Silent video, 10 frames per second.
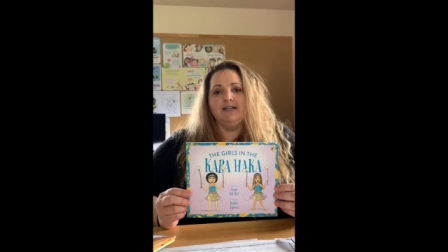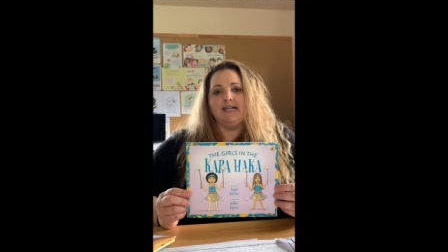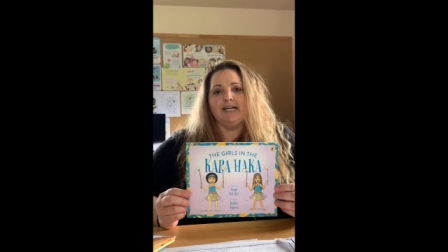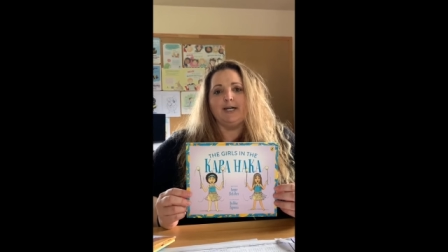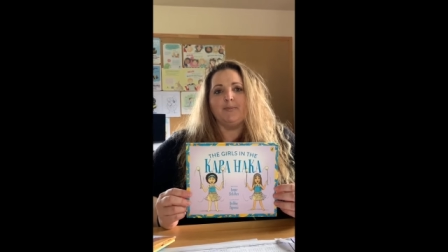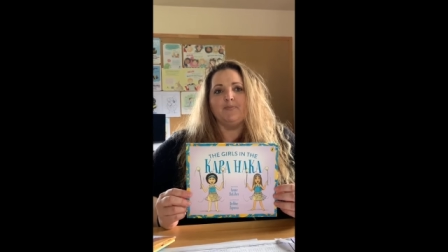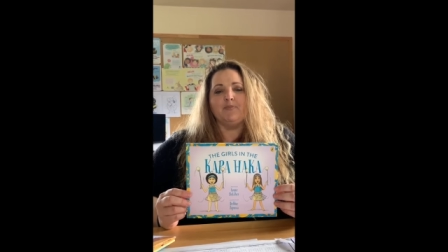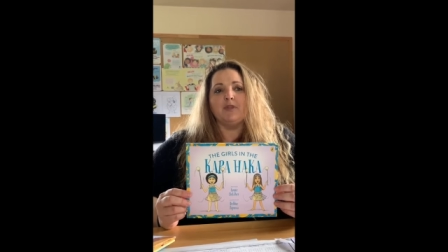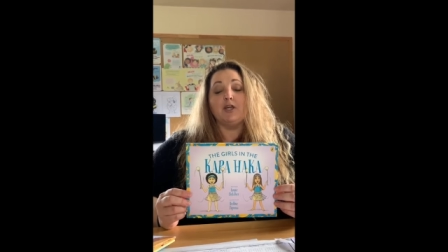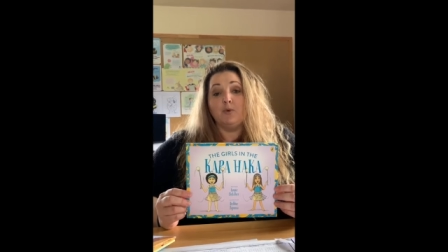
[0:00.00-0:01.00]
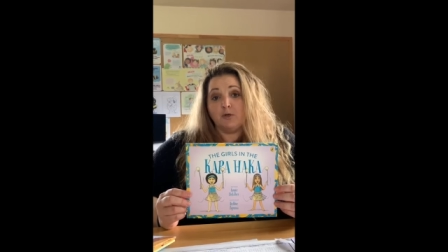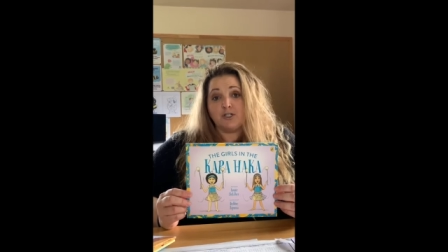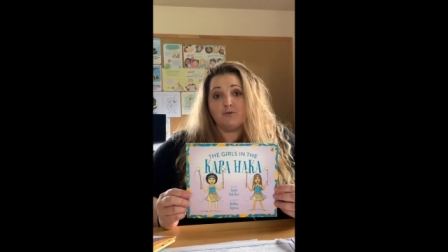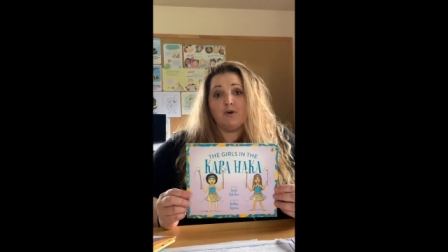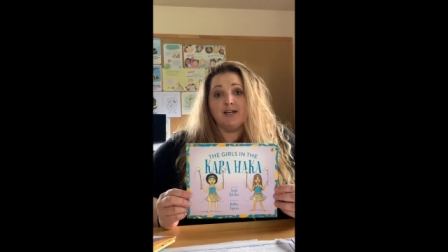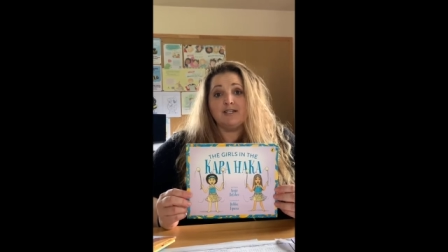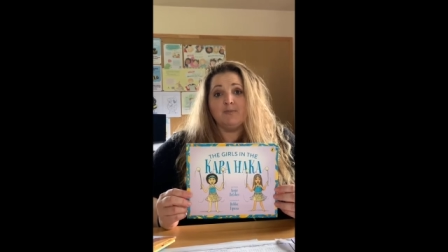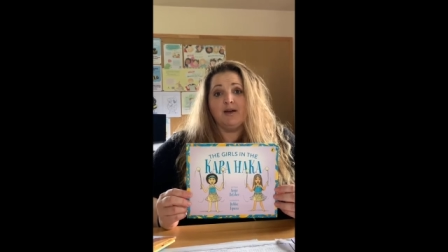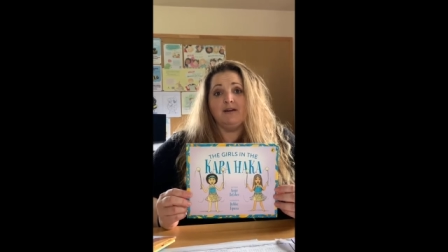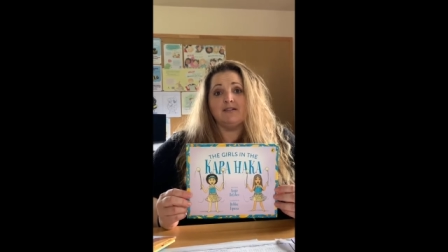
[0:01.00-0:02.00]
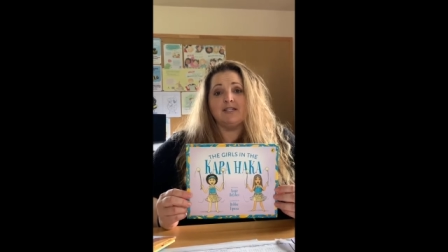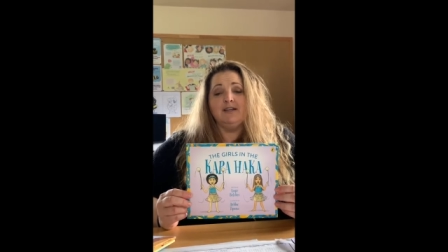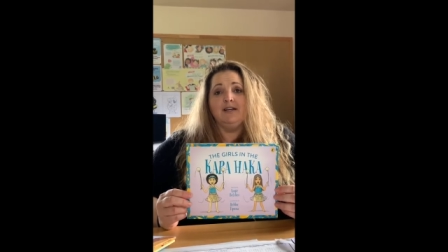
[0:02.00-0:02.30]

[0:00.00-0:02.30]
um, that you want to write about